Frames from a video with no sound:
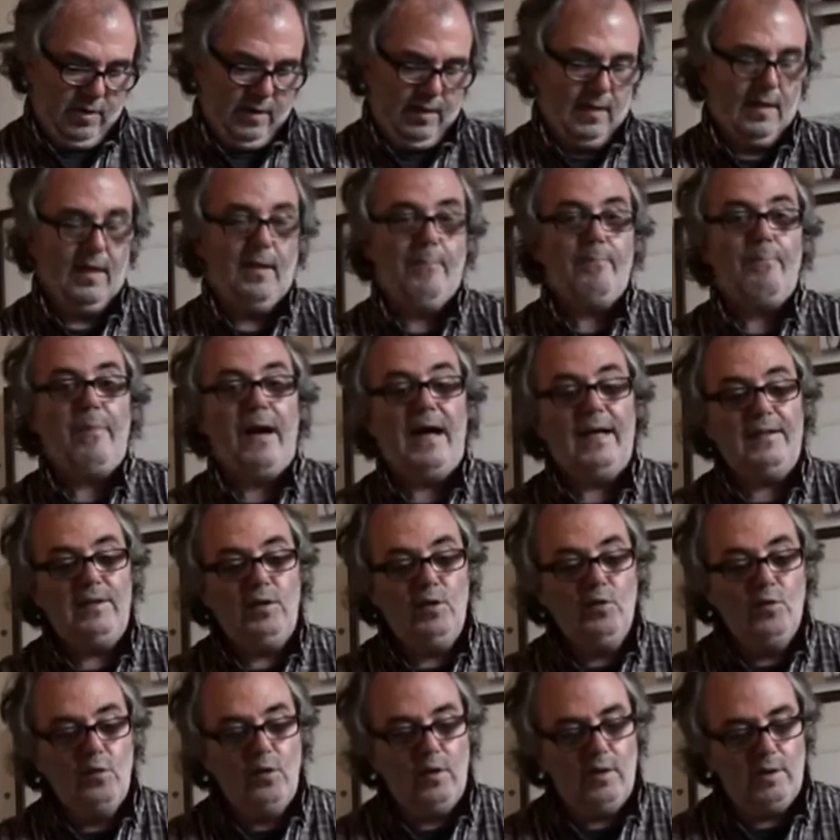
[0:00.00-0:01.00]
in a
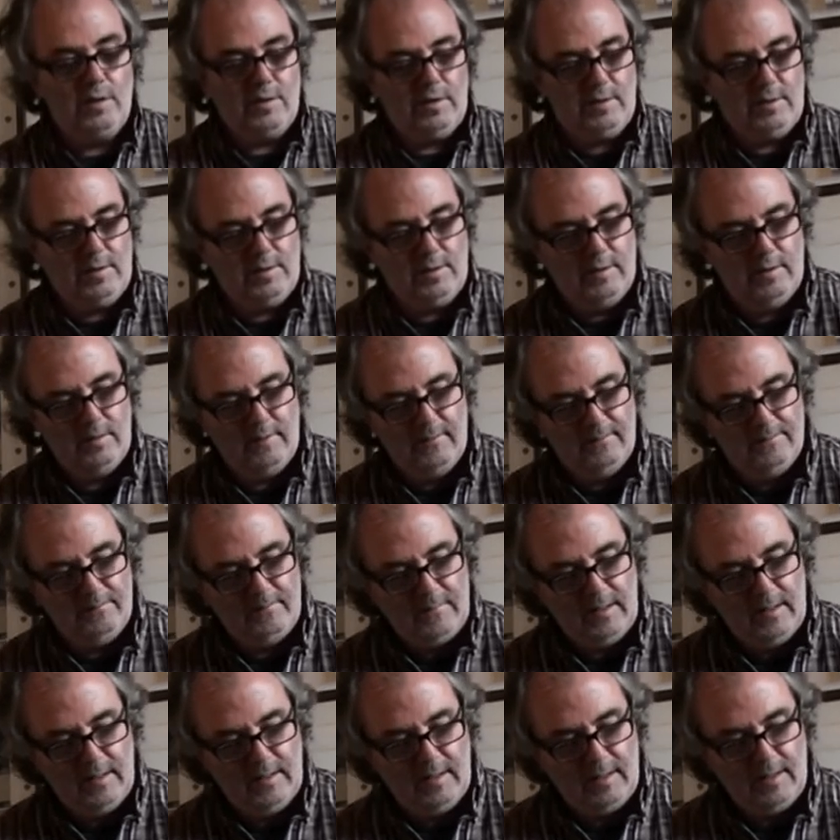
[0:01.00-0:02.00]
Banyuls
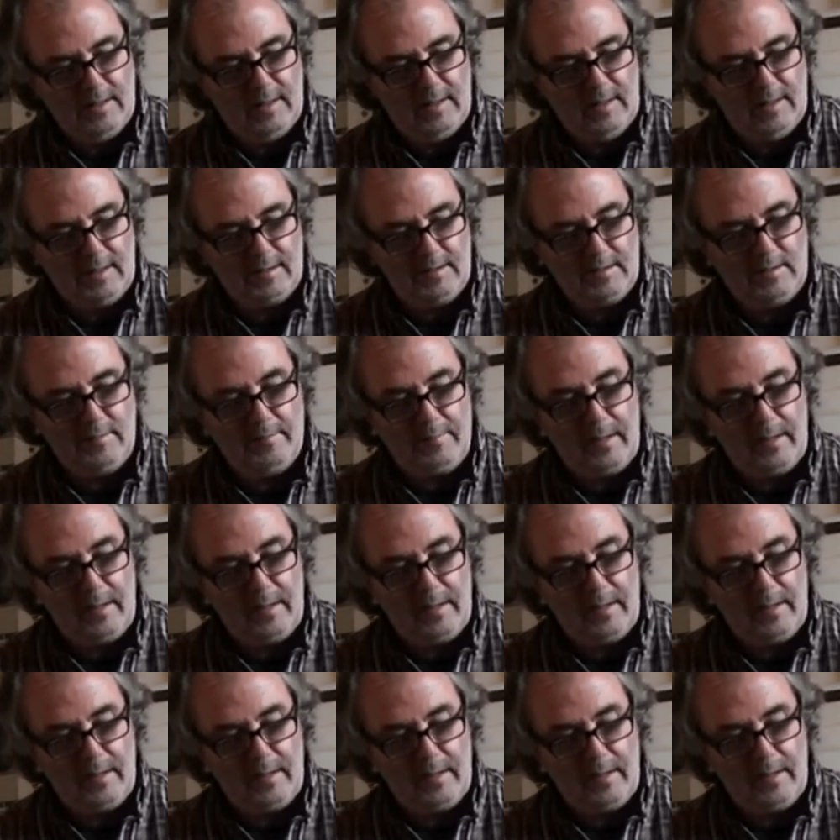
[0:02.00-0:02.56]
cask.